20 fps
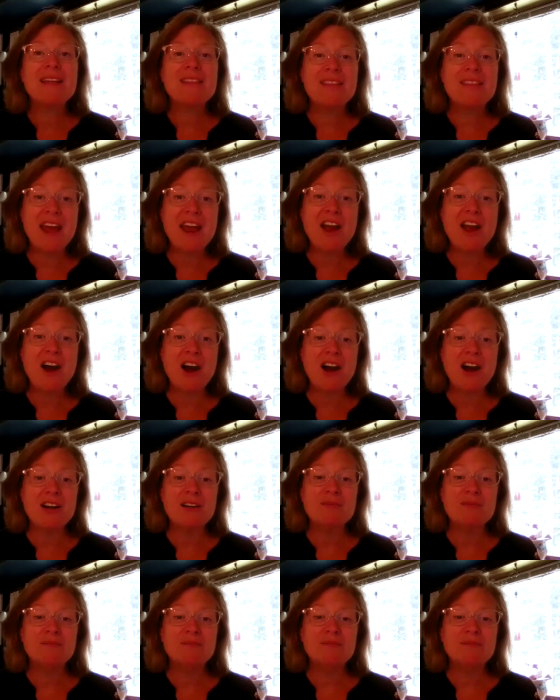They
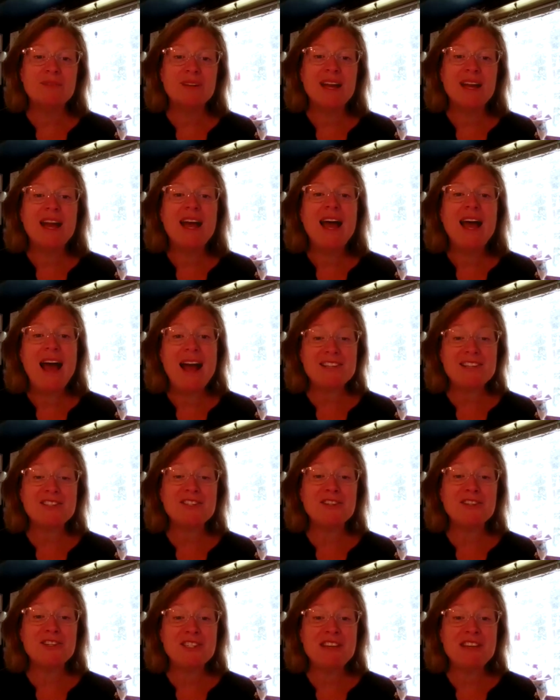are
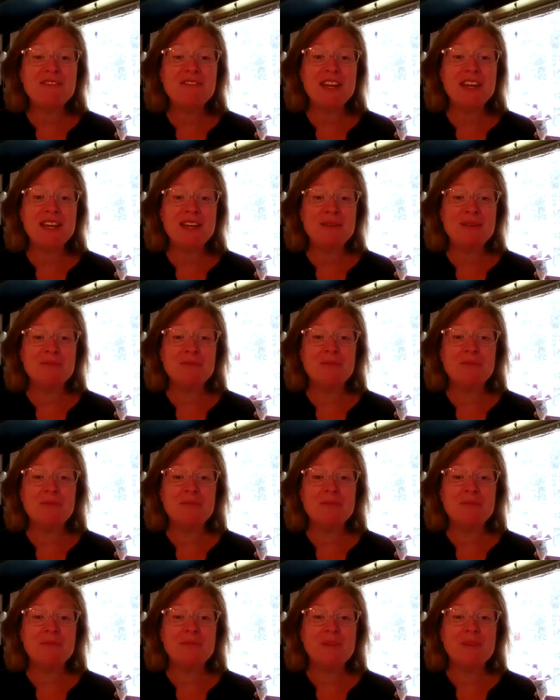Exeter TV,
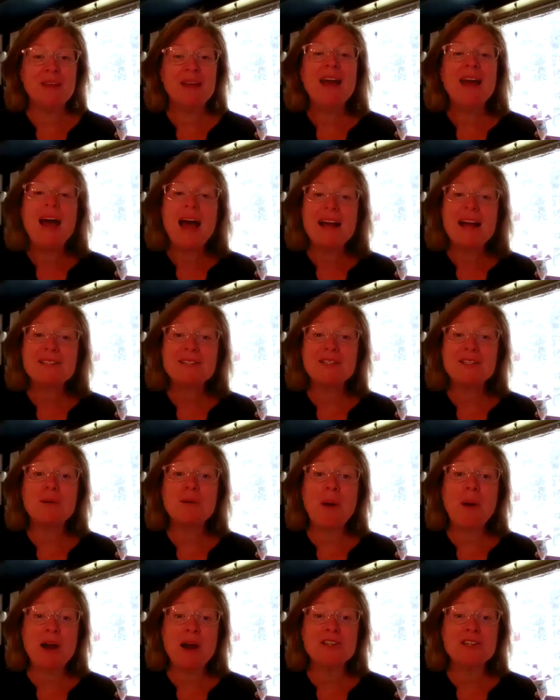Exeter
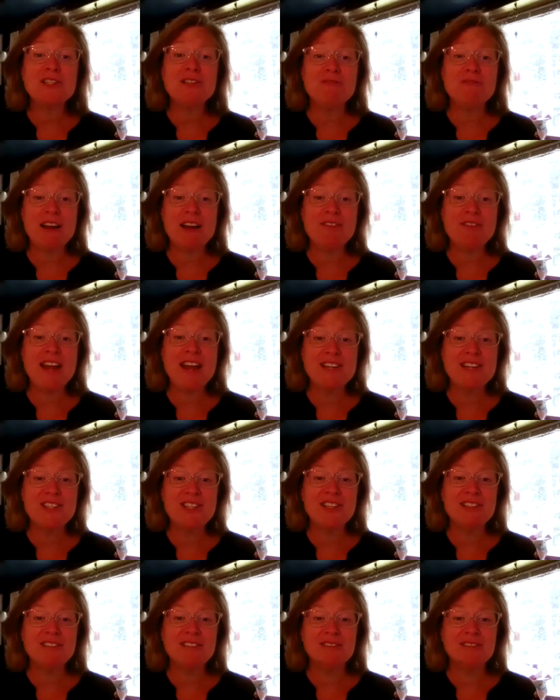Parks and
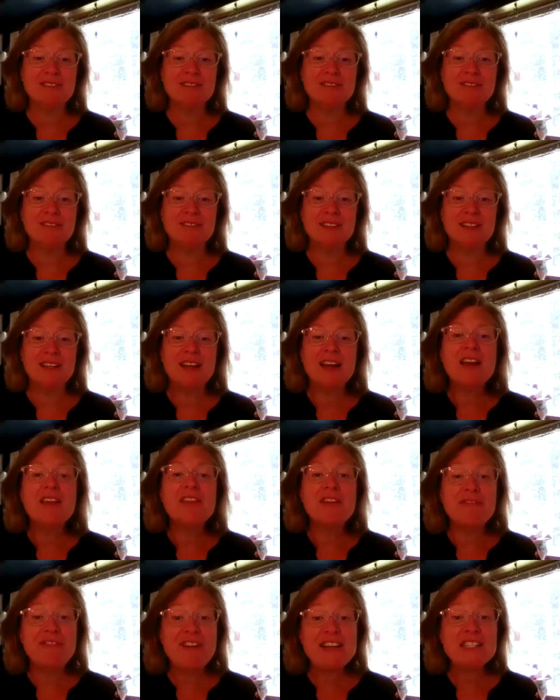Recreation,
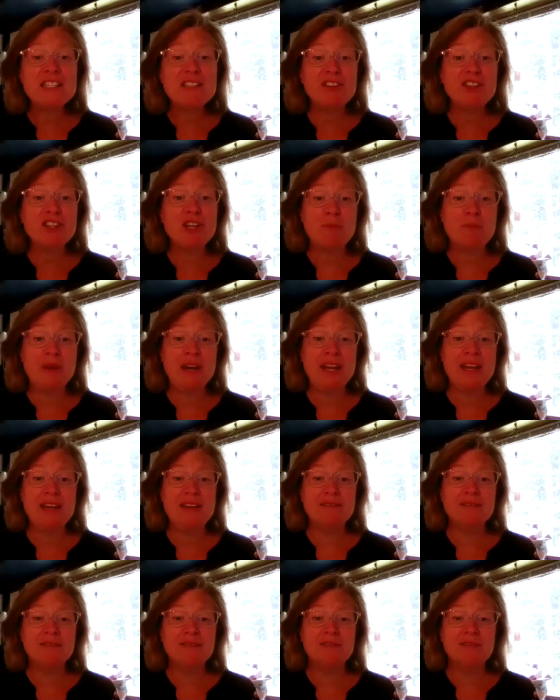the Festival
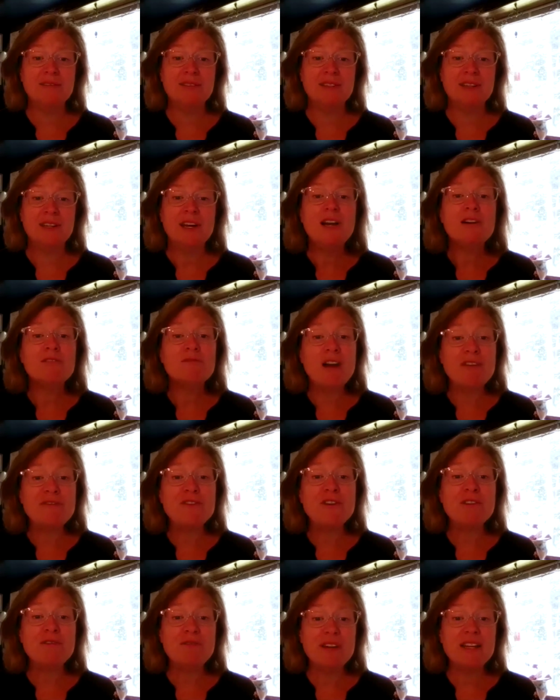Committee,
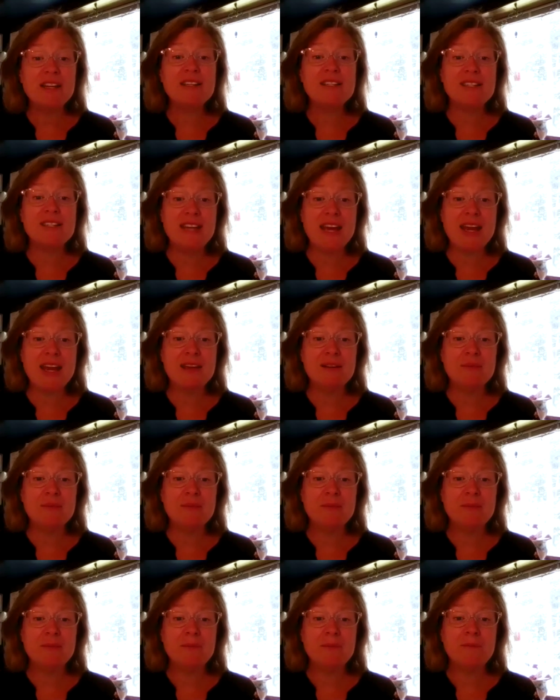Ruffner Real Estate,
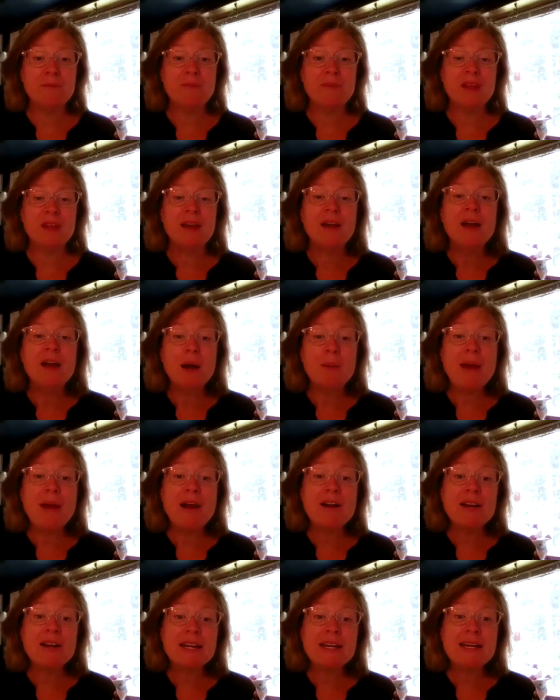
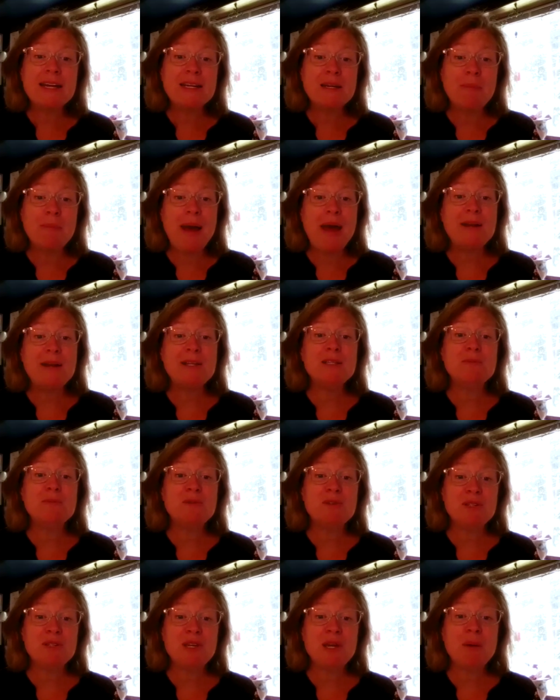American Independence
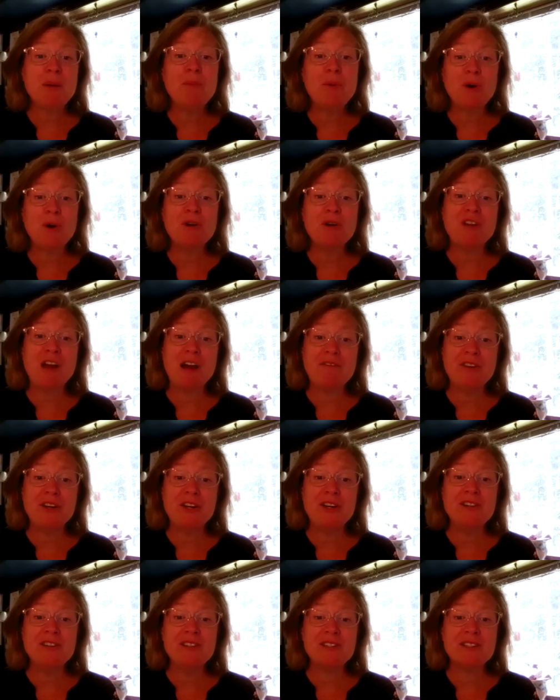Museum Board of
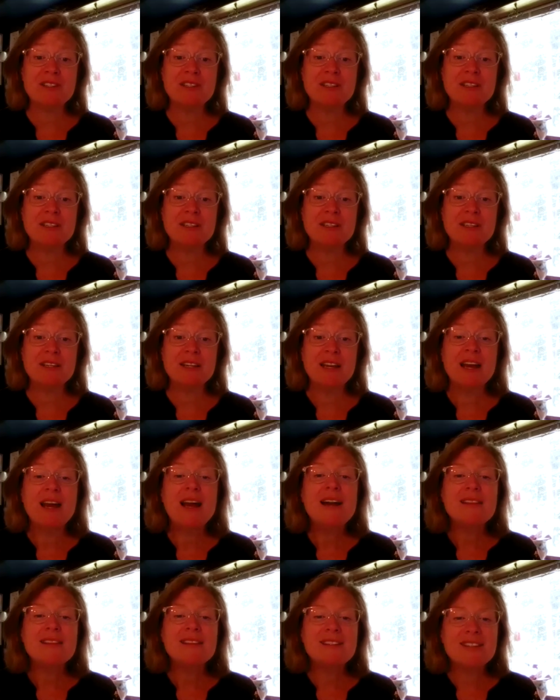Governors,
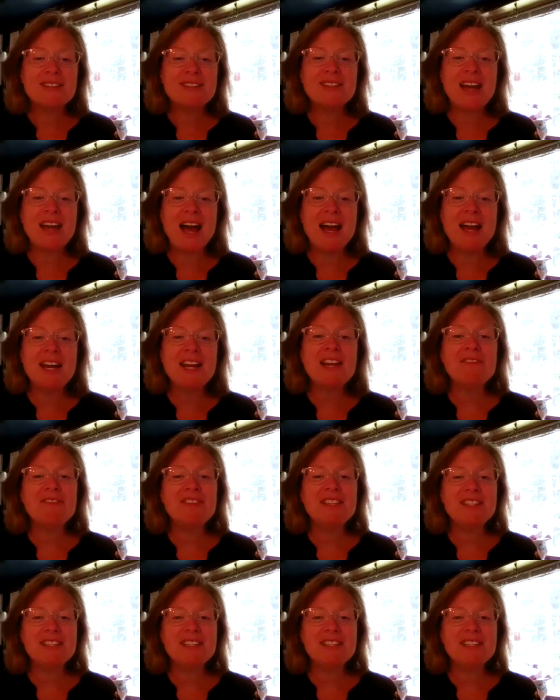the Society of the